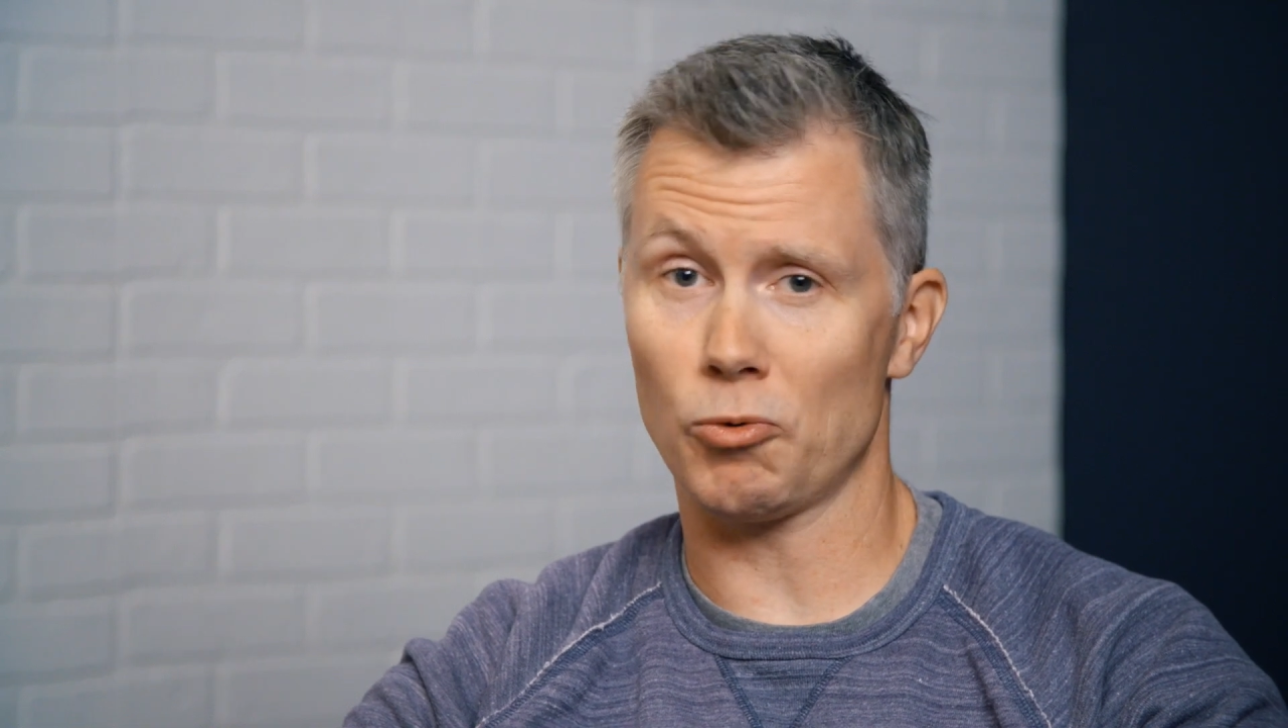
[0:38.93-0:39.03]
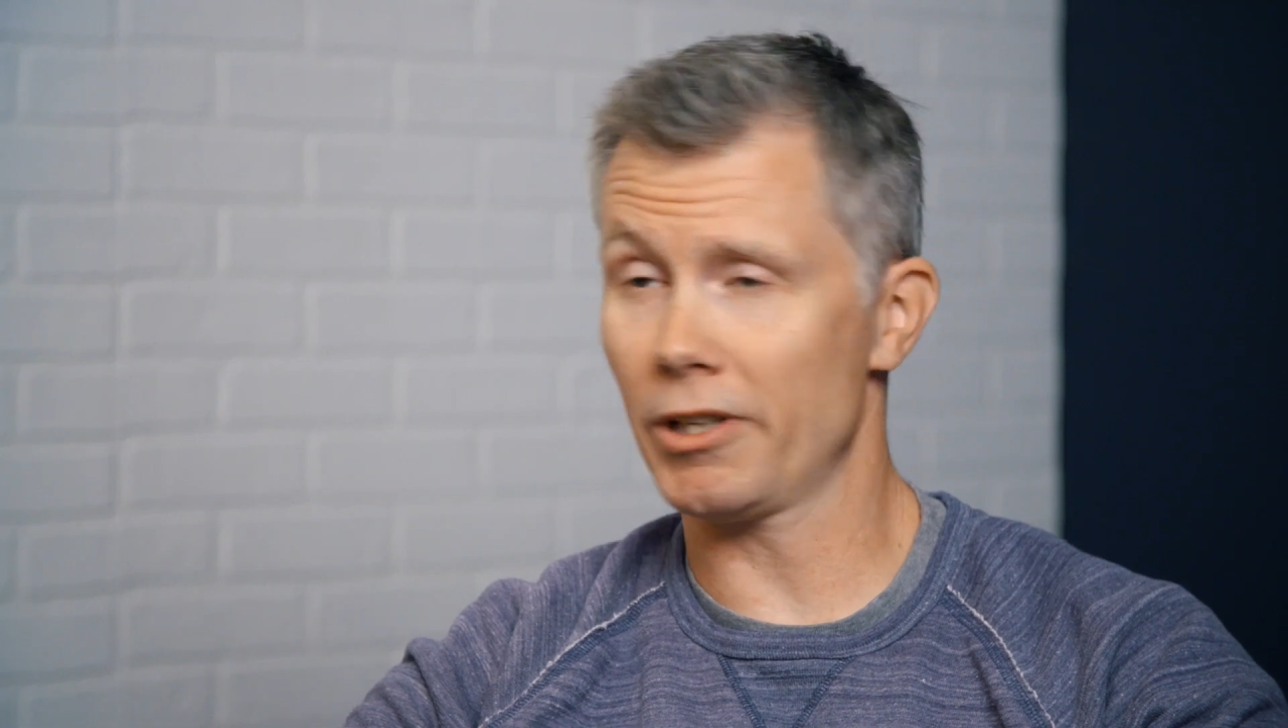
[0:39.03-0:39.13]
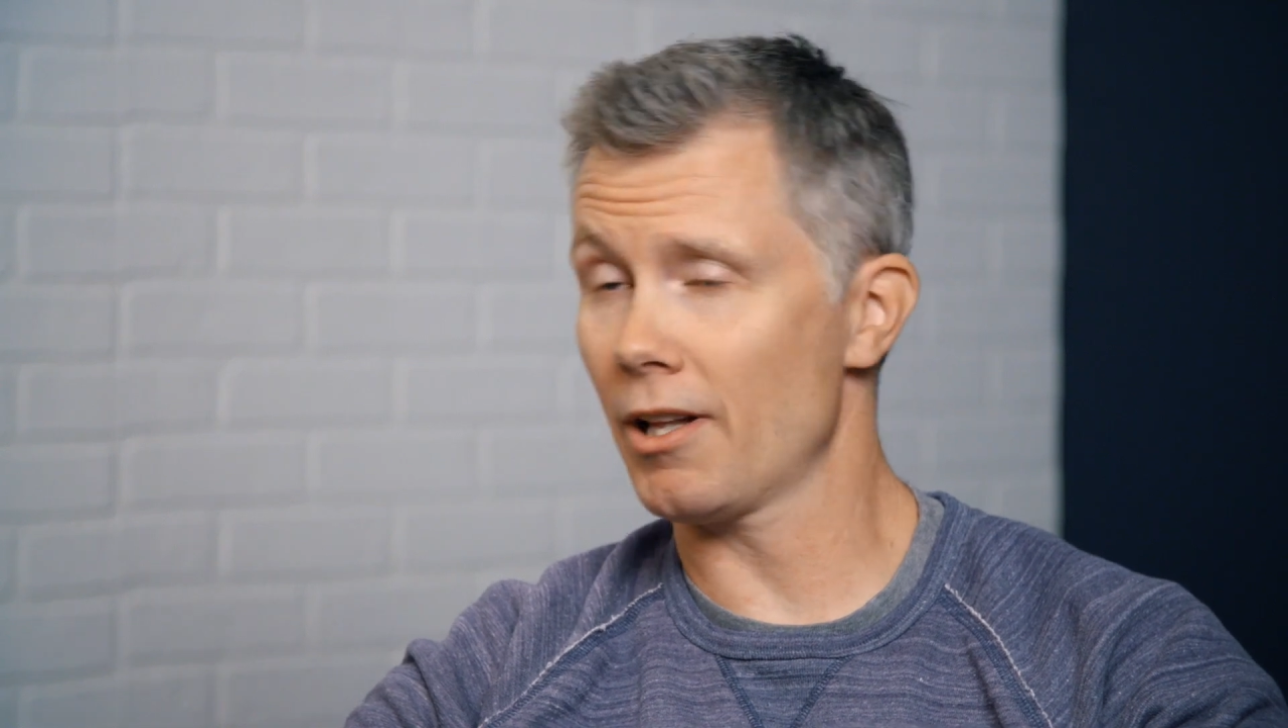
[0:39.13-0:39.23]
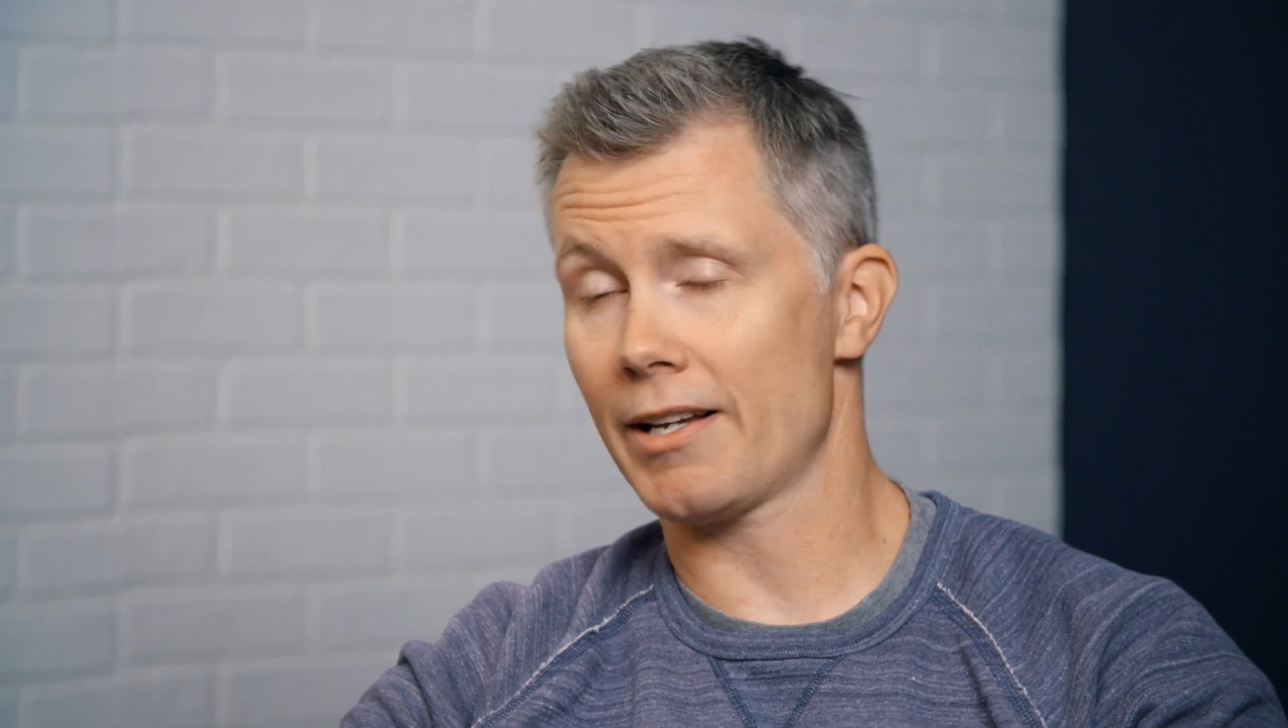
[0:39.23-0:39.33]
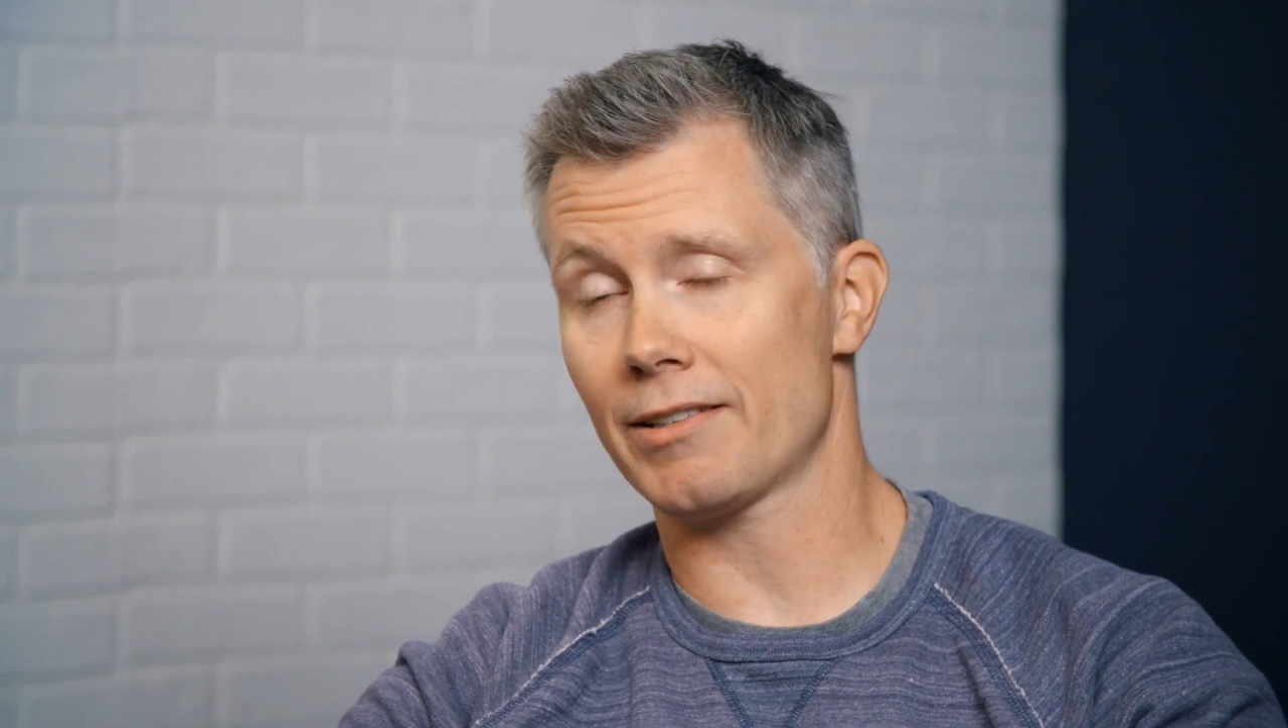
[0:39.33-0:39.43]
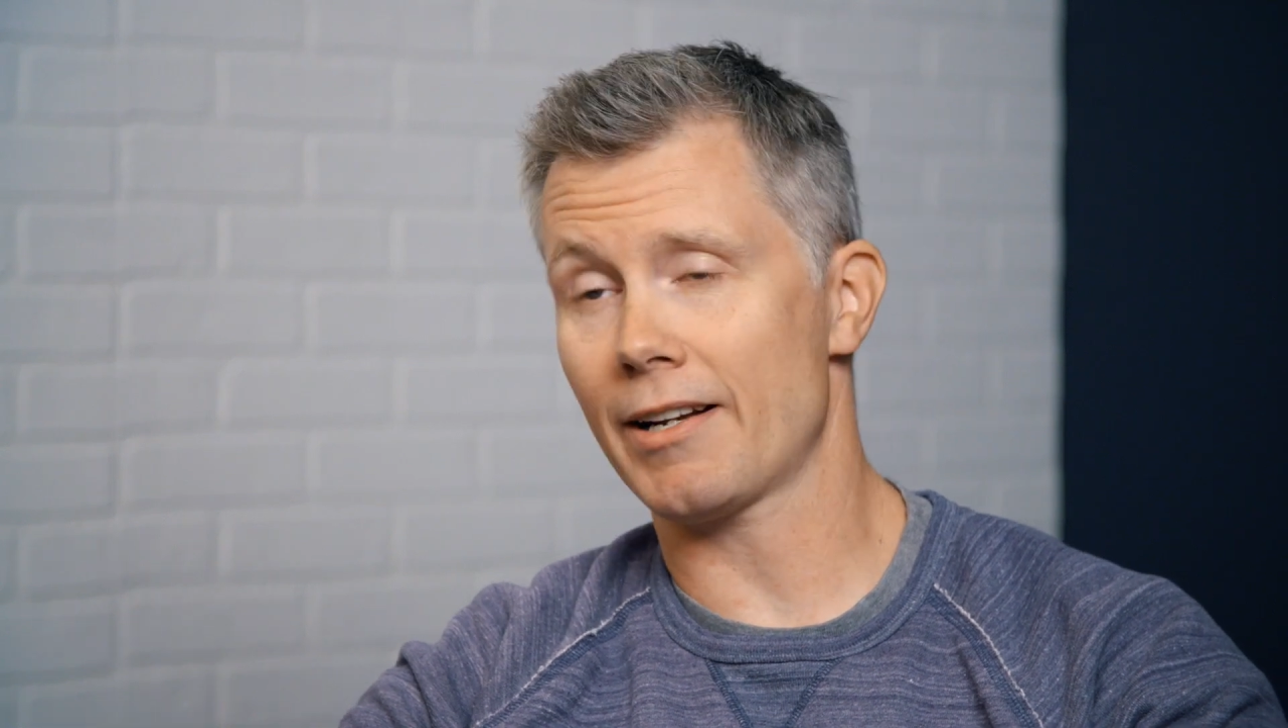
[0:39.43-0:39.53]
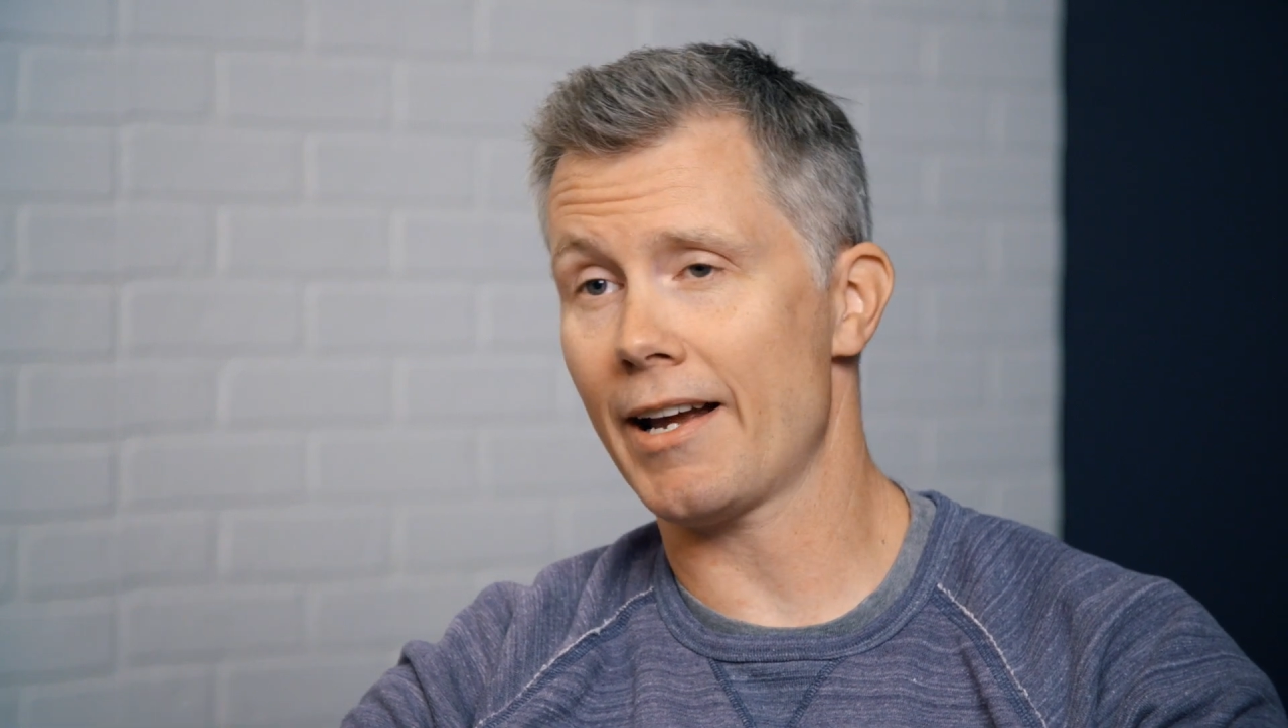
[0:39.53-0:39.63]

realized that